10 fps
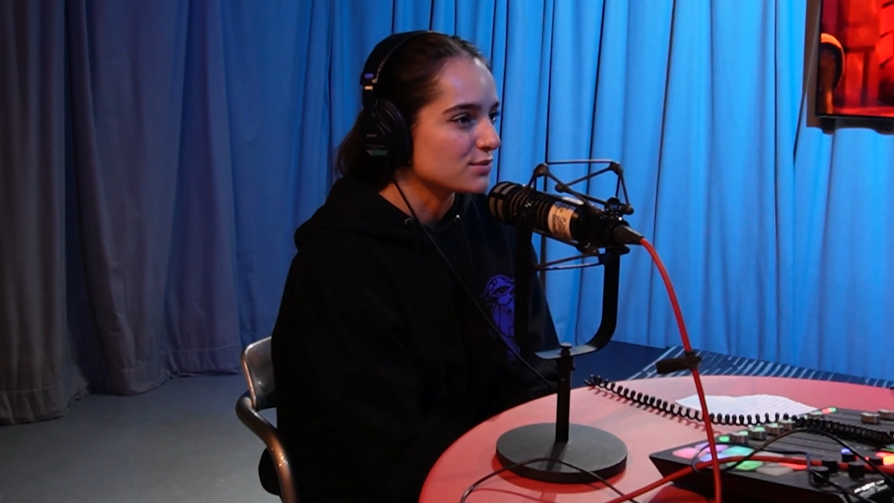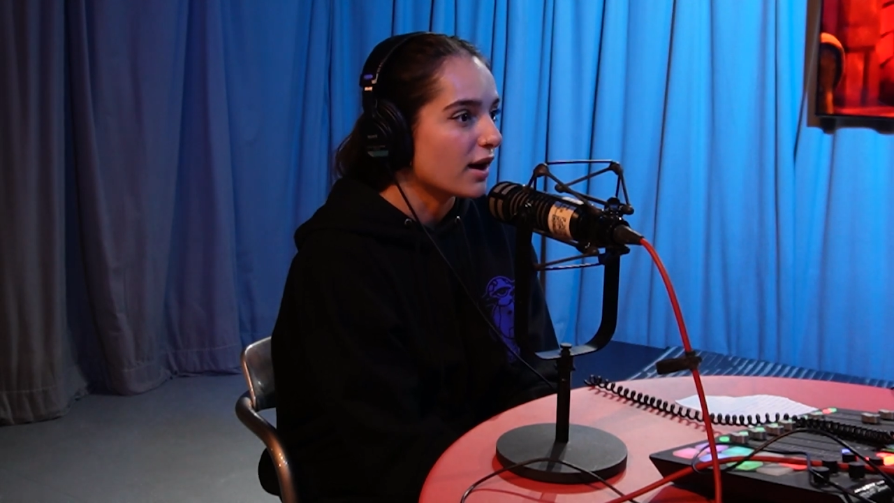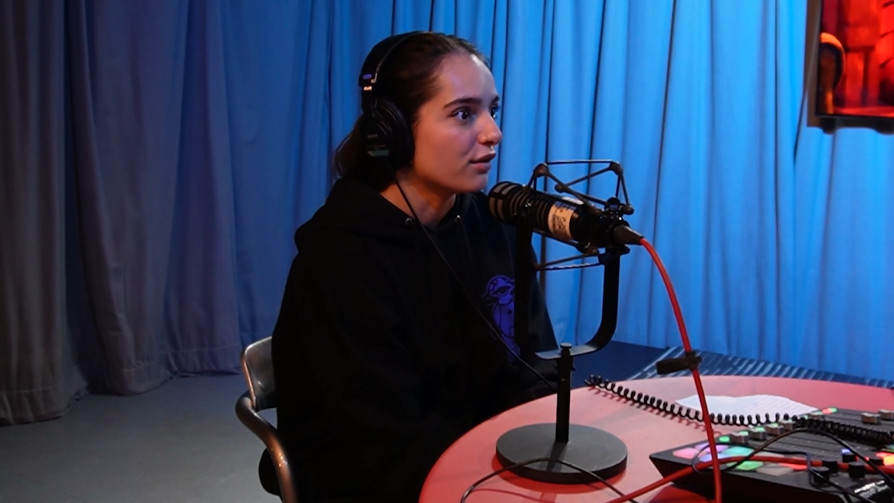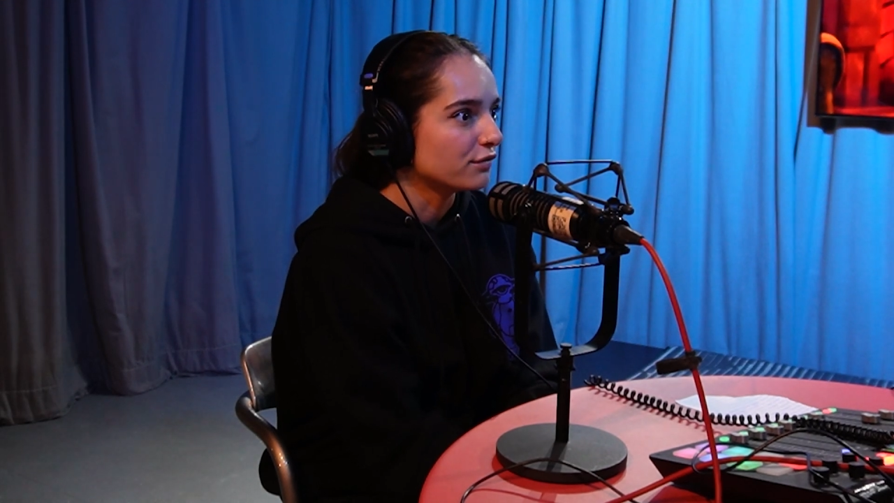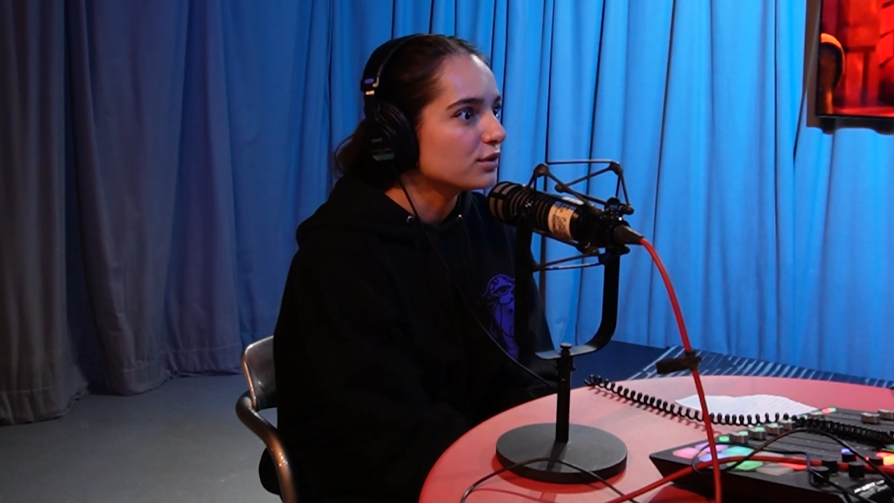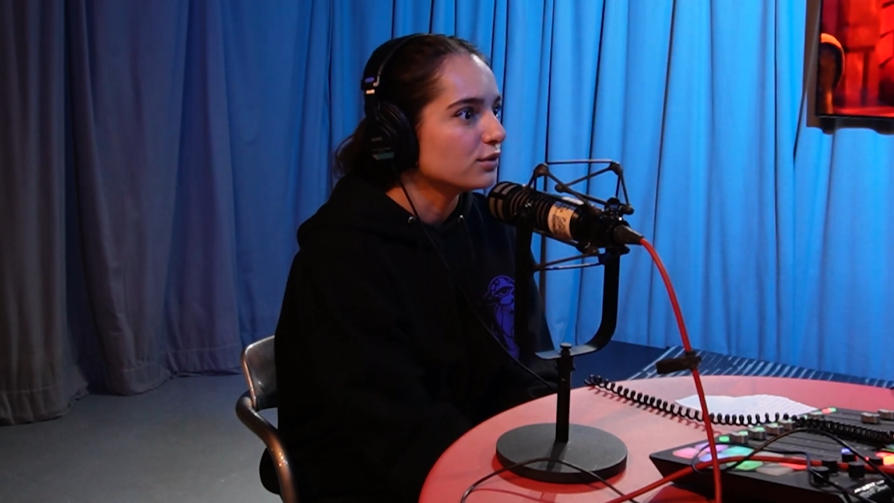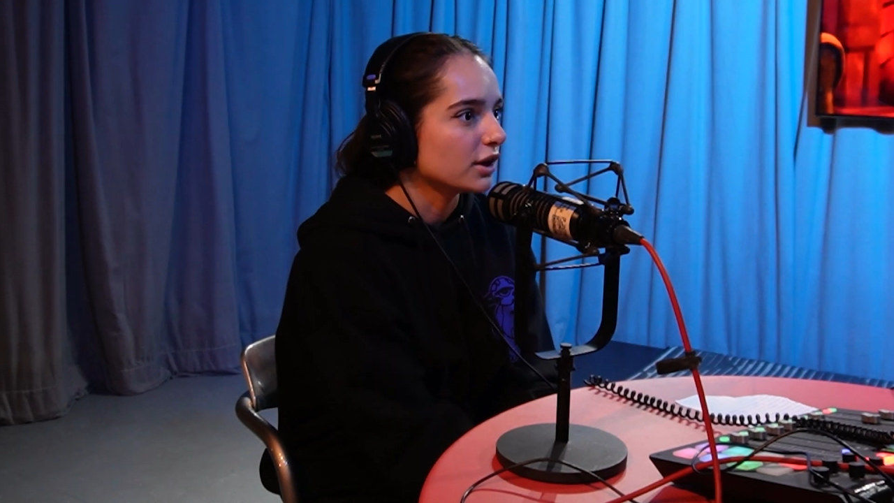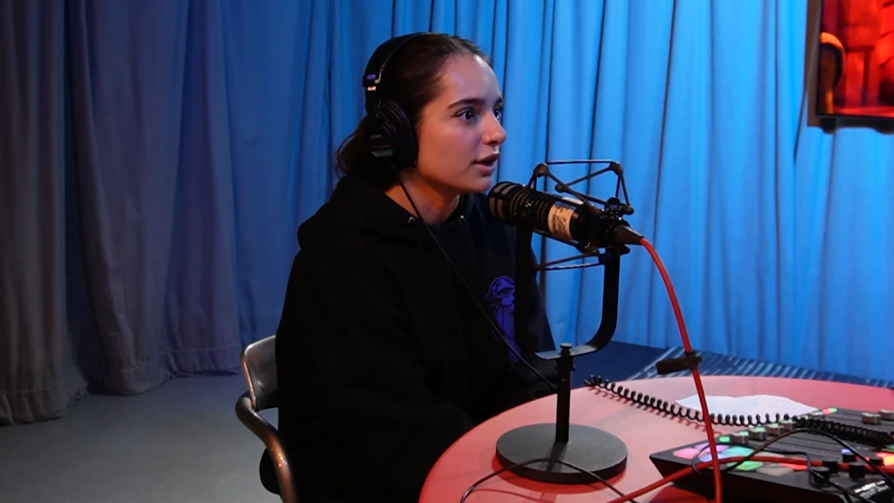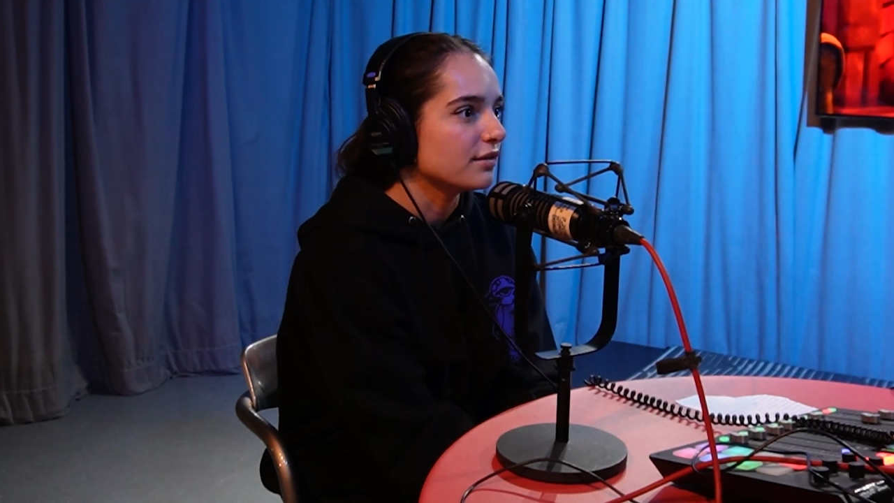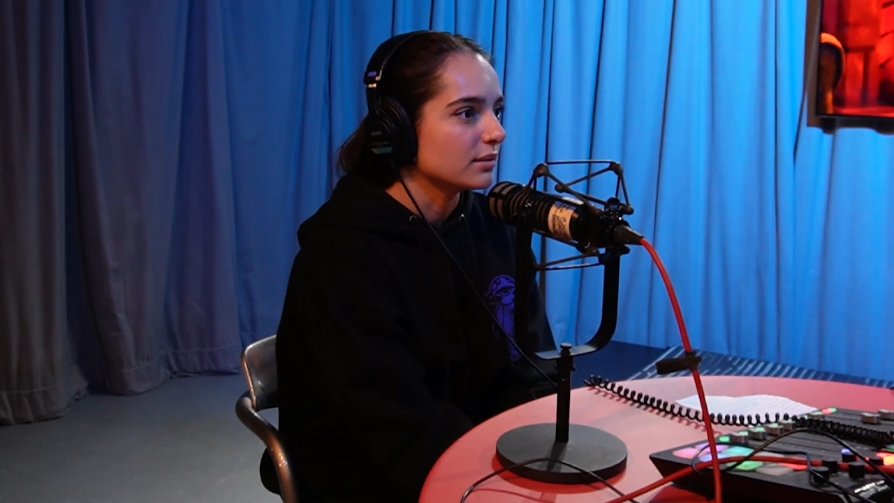well for your
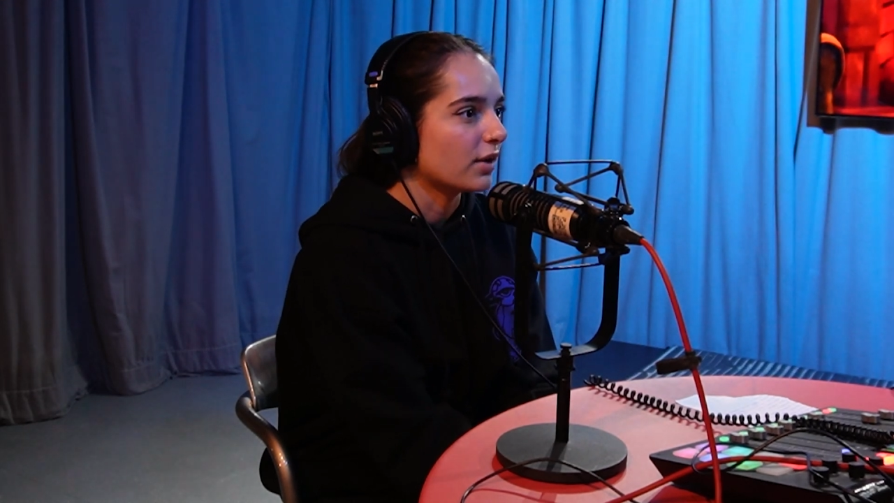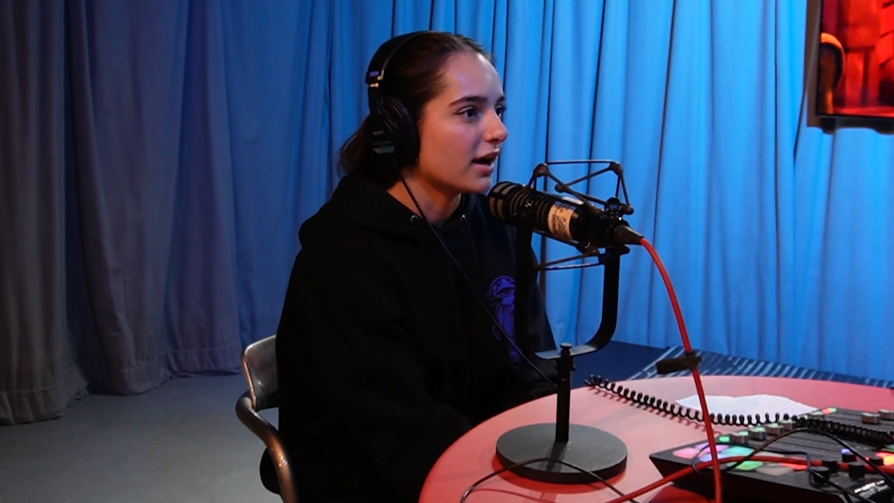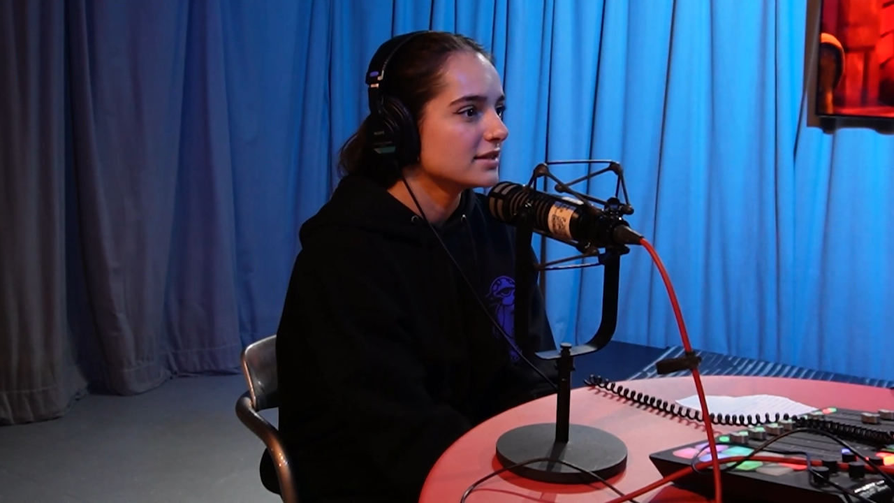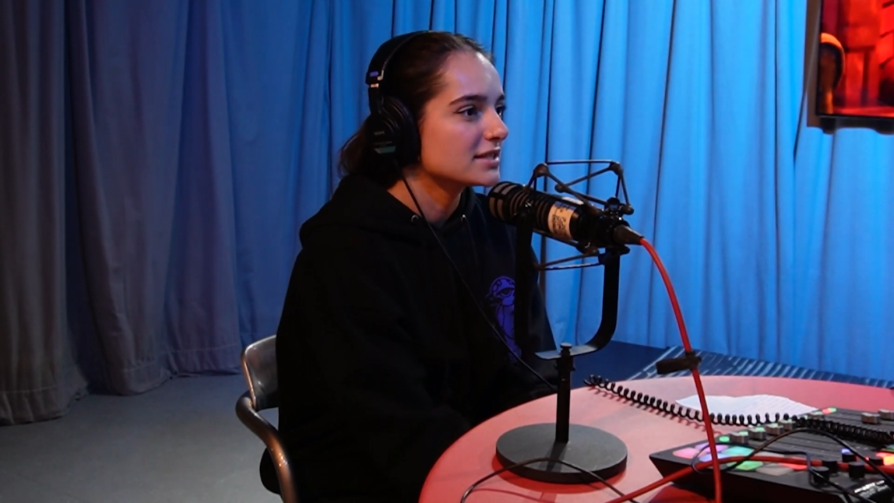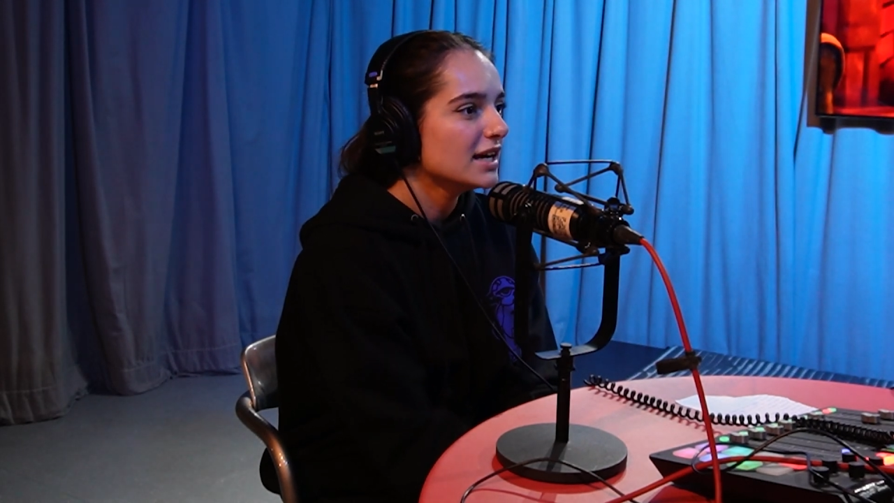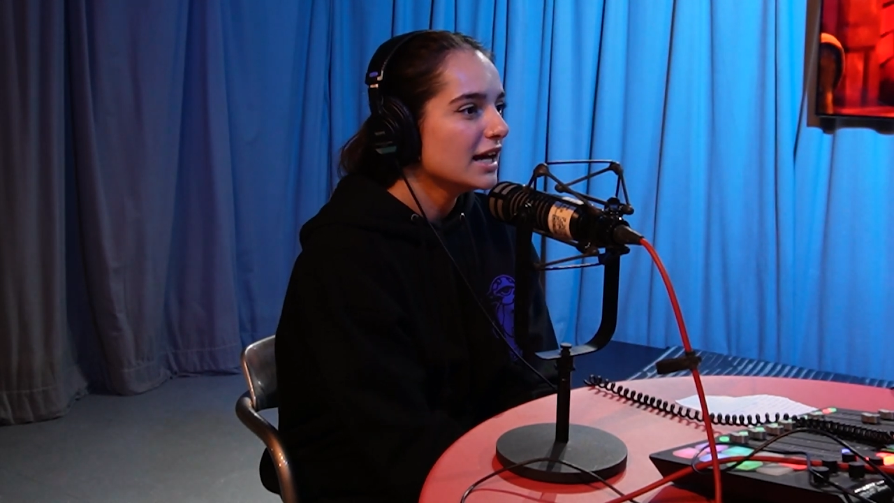clothing brand,